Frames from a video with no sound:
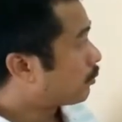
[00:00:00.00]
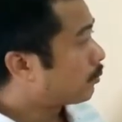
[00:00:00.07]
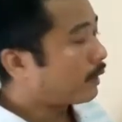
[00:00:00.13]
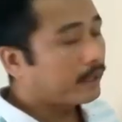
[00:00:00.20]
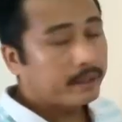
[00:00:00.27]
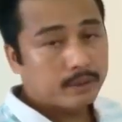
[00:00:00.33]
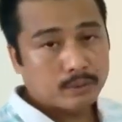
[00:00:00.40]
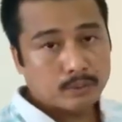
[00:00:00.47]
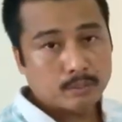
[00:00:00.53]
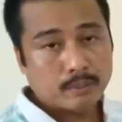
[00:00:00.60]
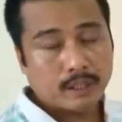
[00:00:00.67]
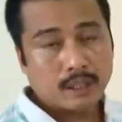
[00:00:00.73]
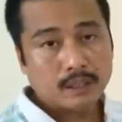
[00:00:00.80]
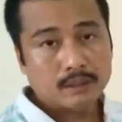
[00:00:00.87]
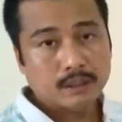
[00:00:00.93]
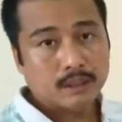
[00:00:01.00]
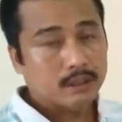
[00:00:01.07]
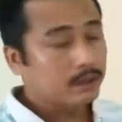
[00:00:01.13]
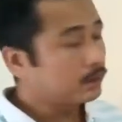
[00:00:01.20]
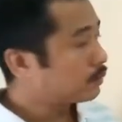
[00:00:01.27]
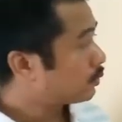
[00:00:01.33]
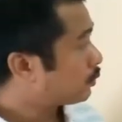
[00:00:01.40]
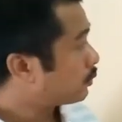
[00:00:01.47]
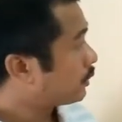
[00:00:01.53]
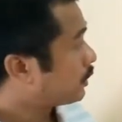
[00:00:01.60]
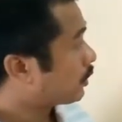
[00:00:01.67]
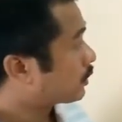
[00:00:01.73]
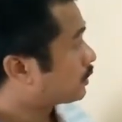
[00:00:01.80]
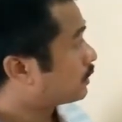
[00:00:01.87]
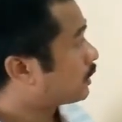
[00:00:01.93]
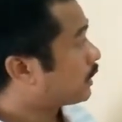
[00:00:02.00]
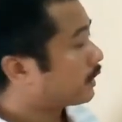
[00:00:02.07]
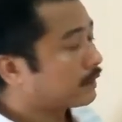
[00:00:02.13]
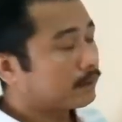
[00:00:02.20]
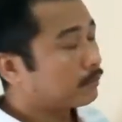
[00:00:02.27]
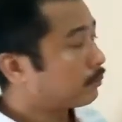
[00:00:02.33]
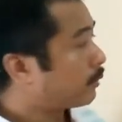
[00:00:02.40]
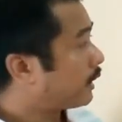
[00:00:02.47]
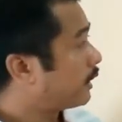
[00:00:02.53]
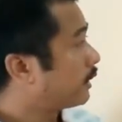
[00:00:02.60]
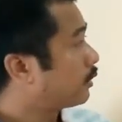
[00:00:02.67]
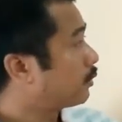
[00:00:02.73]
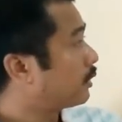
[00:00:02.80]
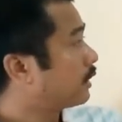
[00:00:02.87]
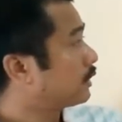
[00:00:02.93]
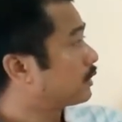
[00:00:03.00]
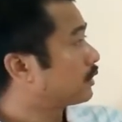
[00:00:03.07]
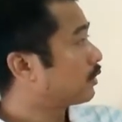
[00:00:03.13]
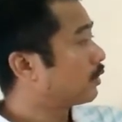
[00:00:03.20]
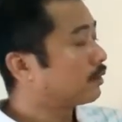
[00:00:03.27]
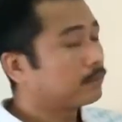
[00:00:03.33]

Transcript: bind to metal centers through the oxygen atom by a donation of